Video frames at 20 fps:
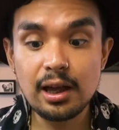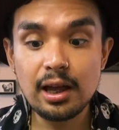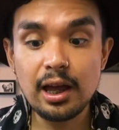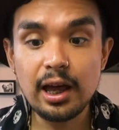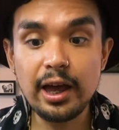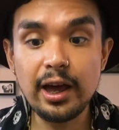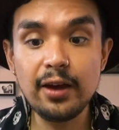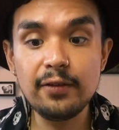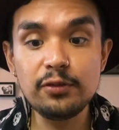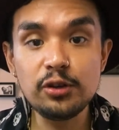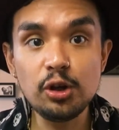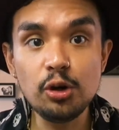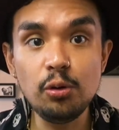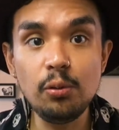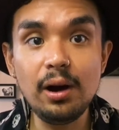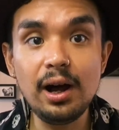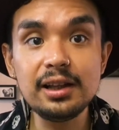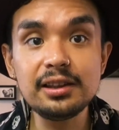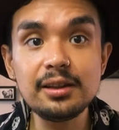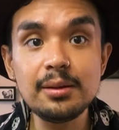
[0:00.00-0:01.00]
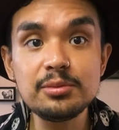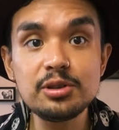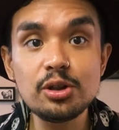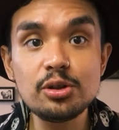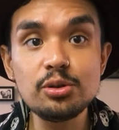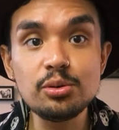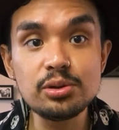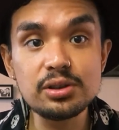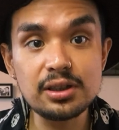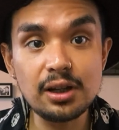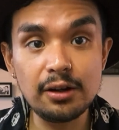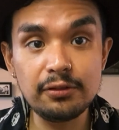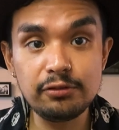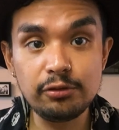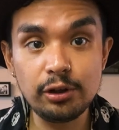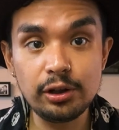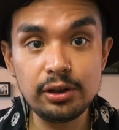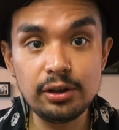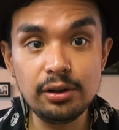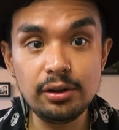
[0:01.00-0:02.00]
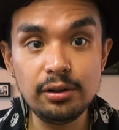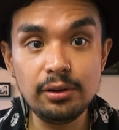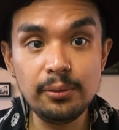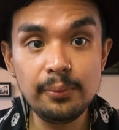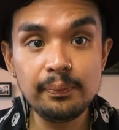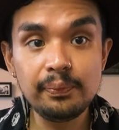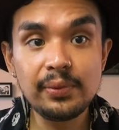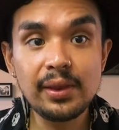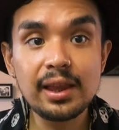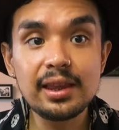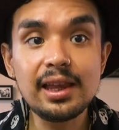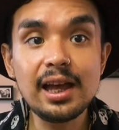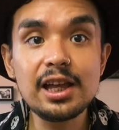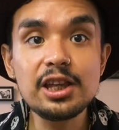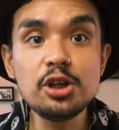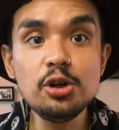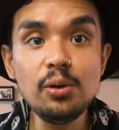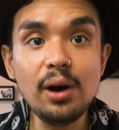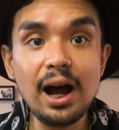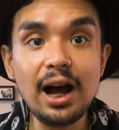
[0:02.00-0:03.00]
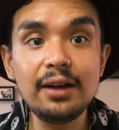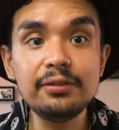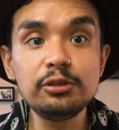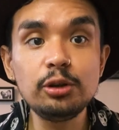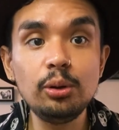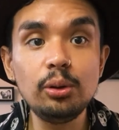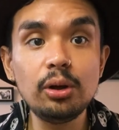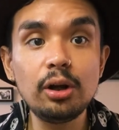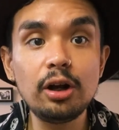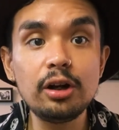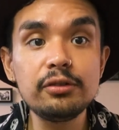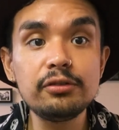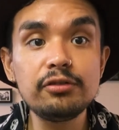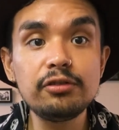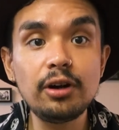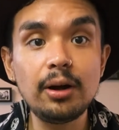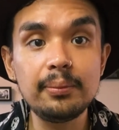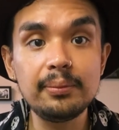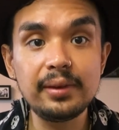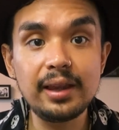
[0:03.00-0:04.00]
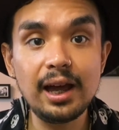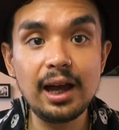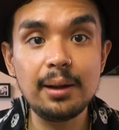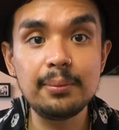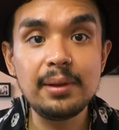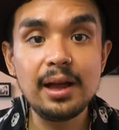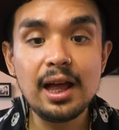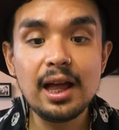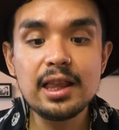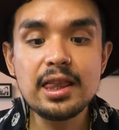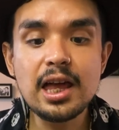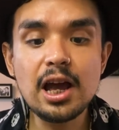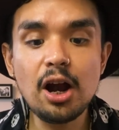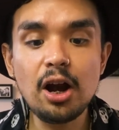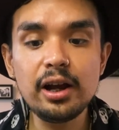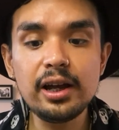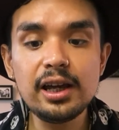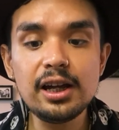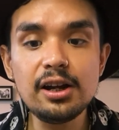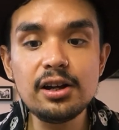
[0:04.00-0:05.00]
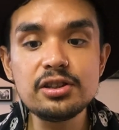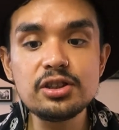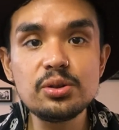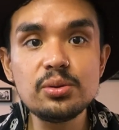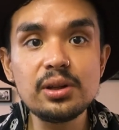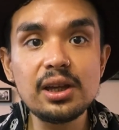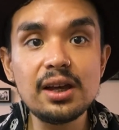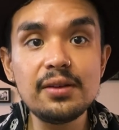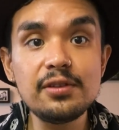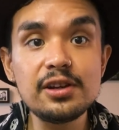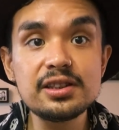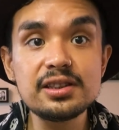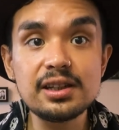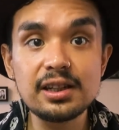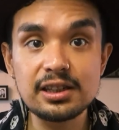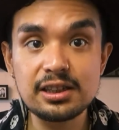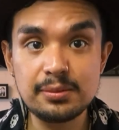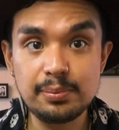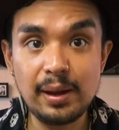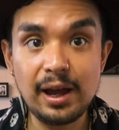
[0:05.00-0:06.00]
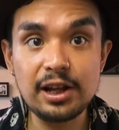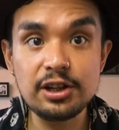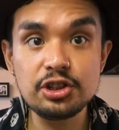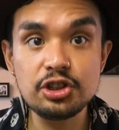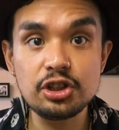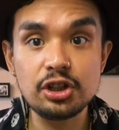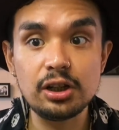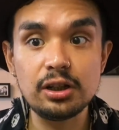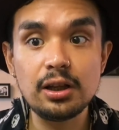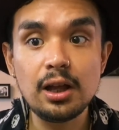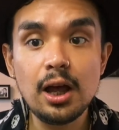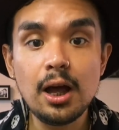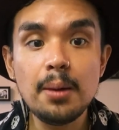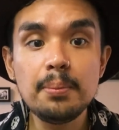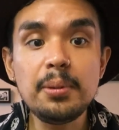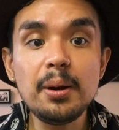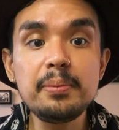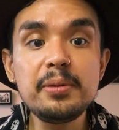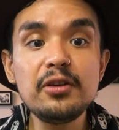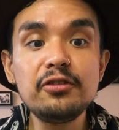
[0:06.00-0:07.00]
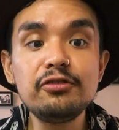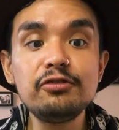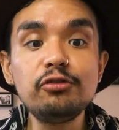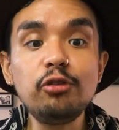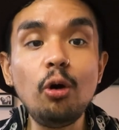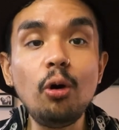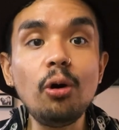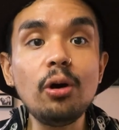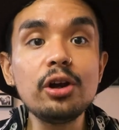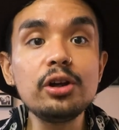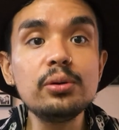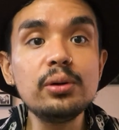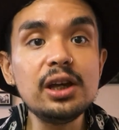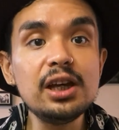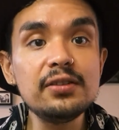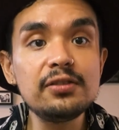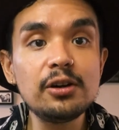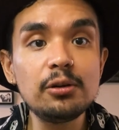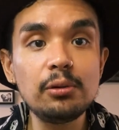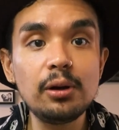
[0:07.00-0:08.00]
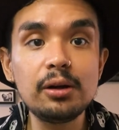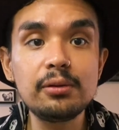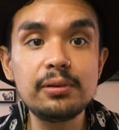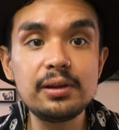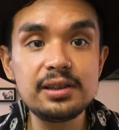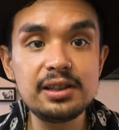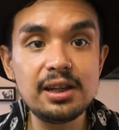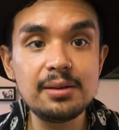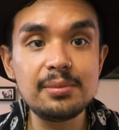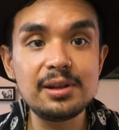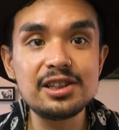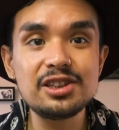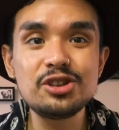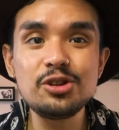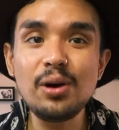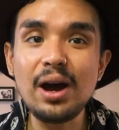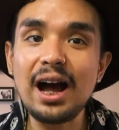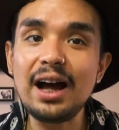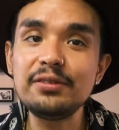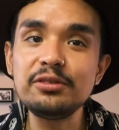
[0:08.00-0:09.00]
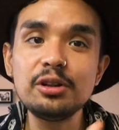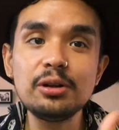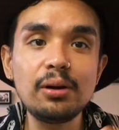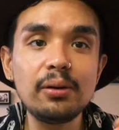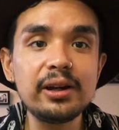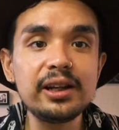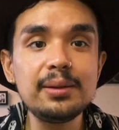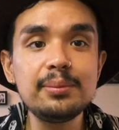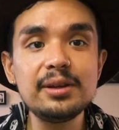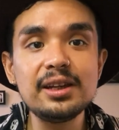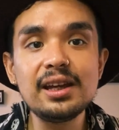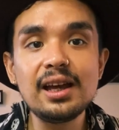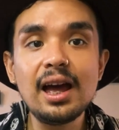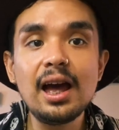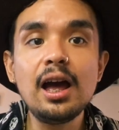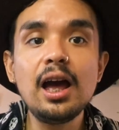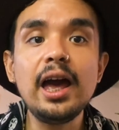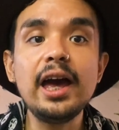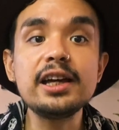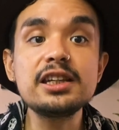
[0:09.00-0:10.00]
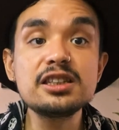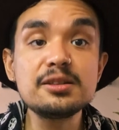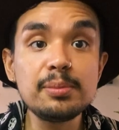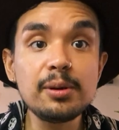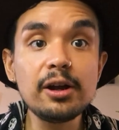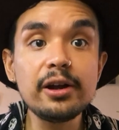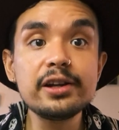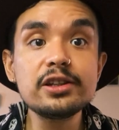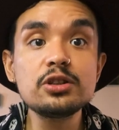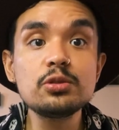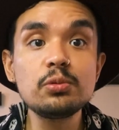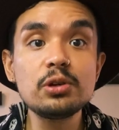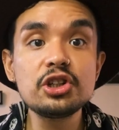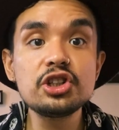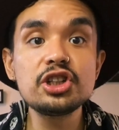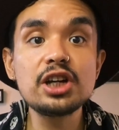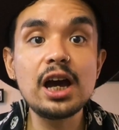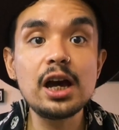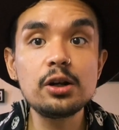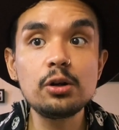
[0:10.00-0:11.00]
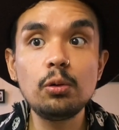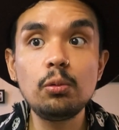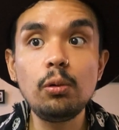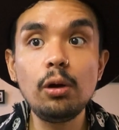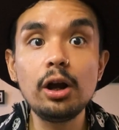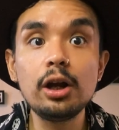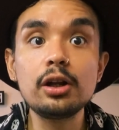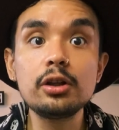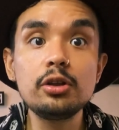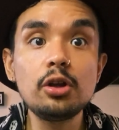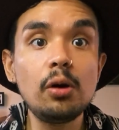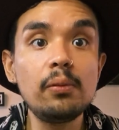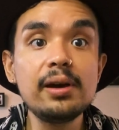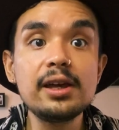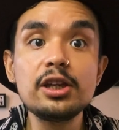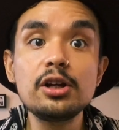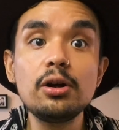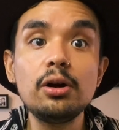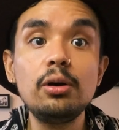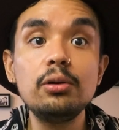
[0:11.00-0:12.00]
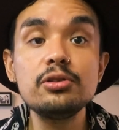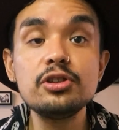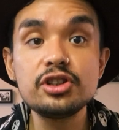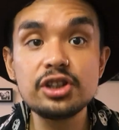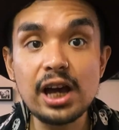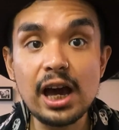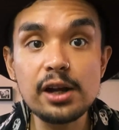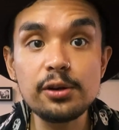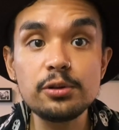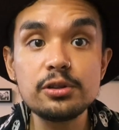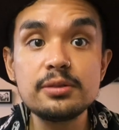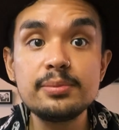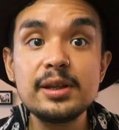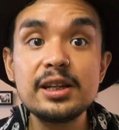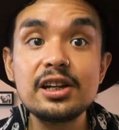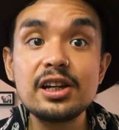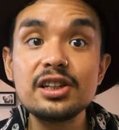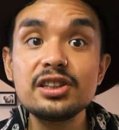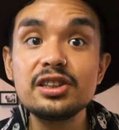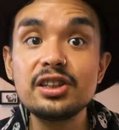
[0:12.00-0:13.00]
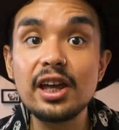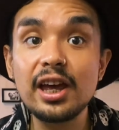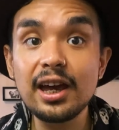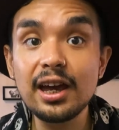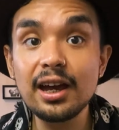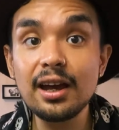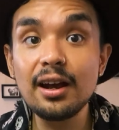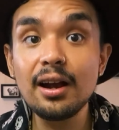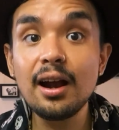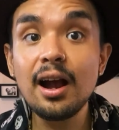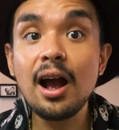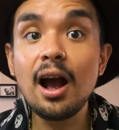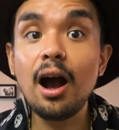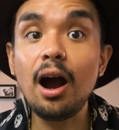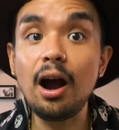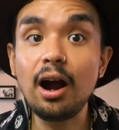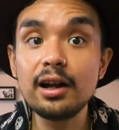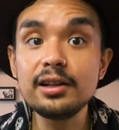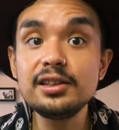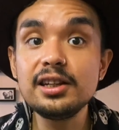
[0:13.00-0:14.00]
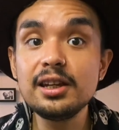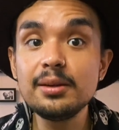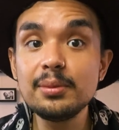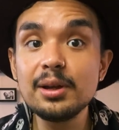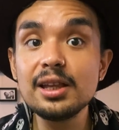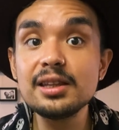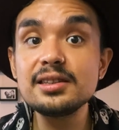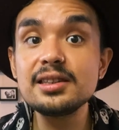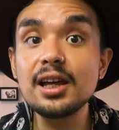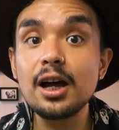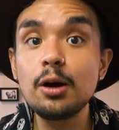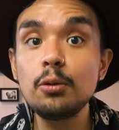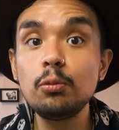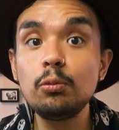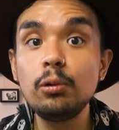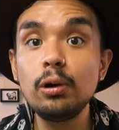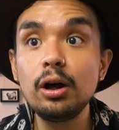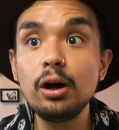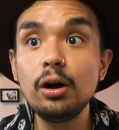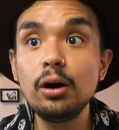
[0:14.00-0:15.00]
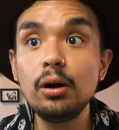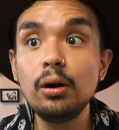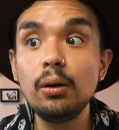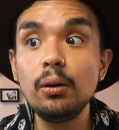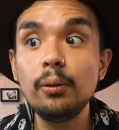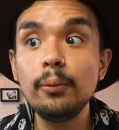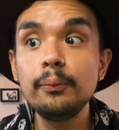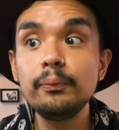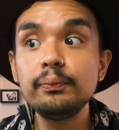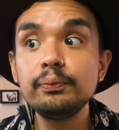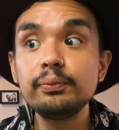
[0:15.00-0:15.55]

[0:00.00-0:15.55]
If you want them to do stuff for you, then you have to learn from them. They are here to give us expansion. But before you even work with demons, you have to already be experienced with shadow work, knowing your own shadows, because there are demons that will